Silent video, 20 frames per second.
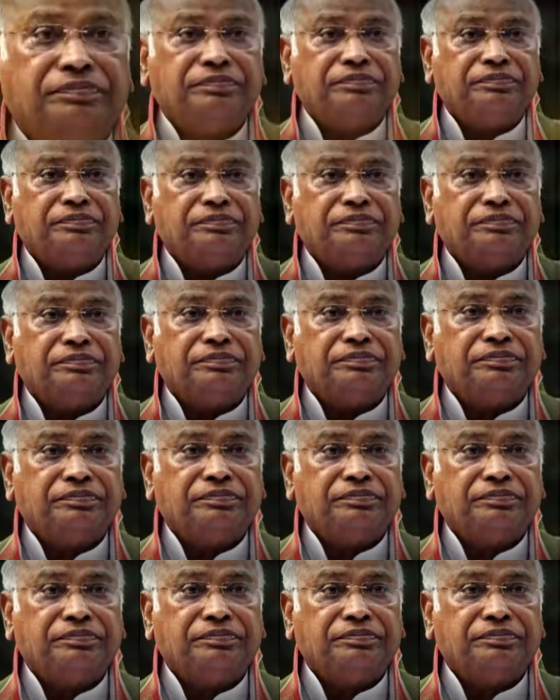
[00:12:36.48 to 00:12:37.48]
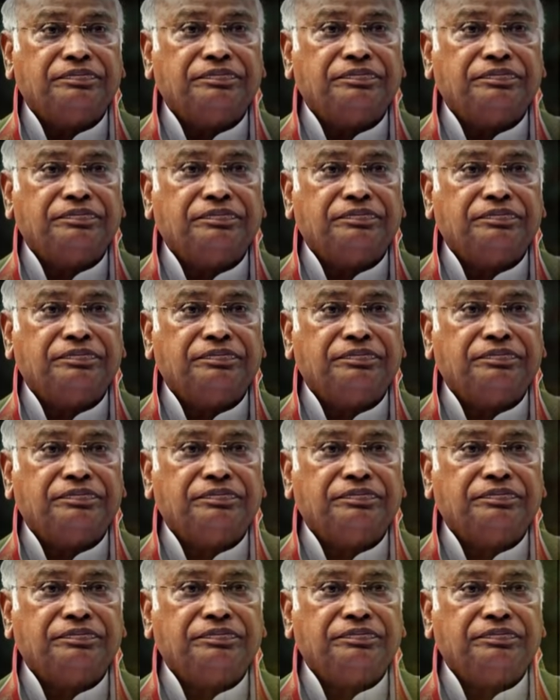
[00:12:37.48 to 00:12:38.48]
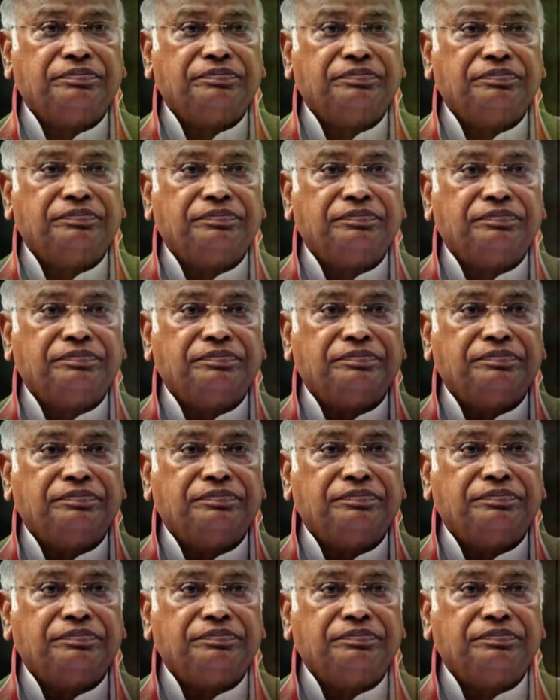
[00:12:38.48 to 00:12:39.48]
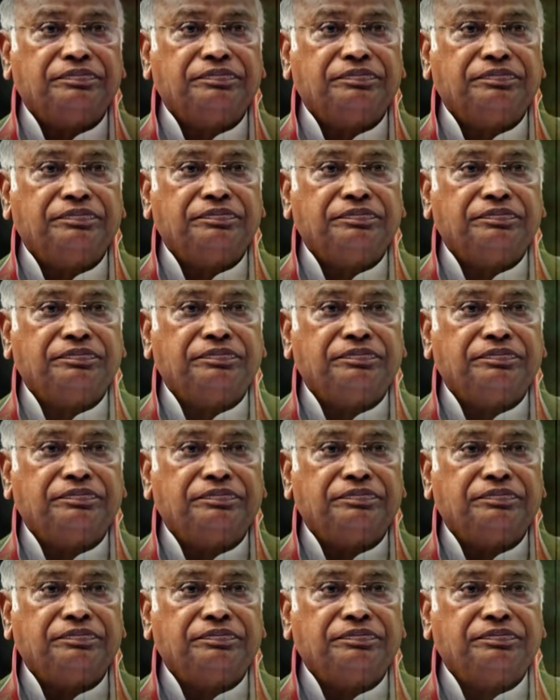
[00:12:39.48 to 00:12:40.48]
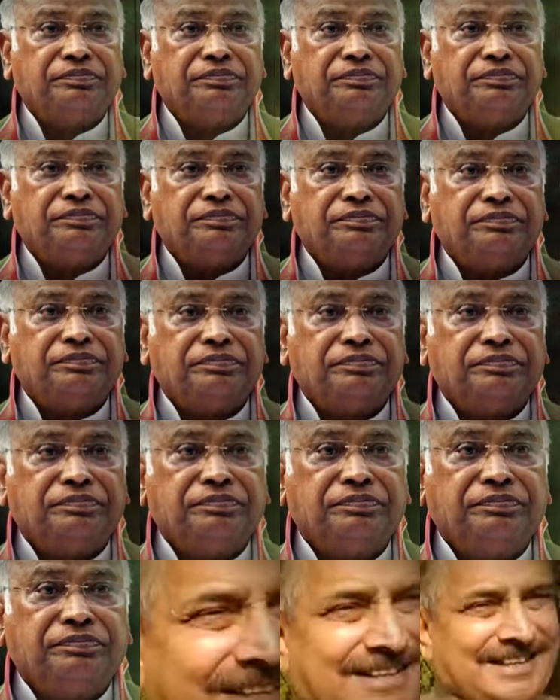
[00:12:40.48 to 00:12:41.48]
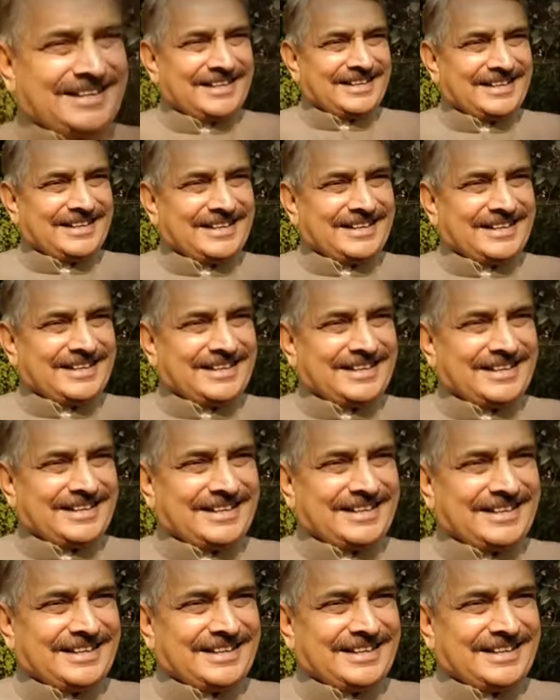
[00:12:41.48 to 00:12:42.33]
(silent)